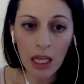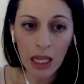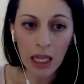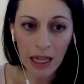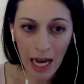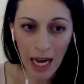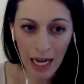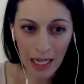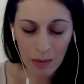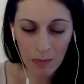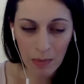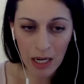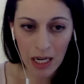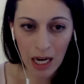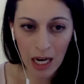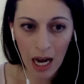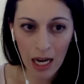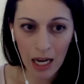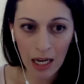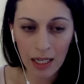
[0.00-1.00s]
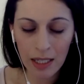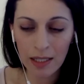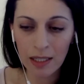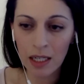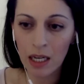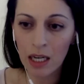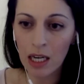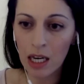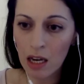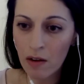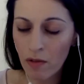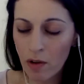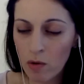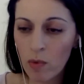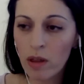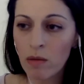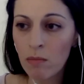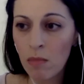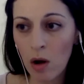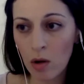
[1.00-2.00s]
That's because even
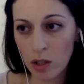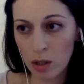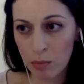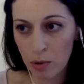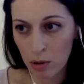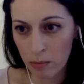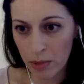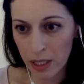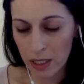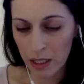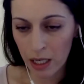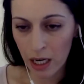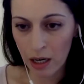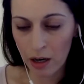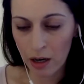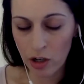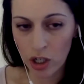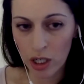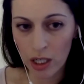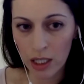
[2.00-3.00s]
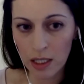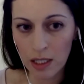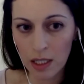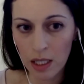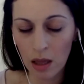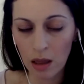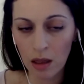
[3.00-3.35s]
with multiple miscarriages,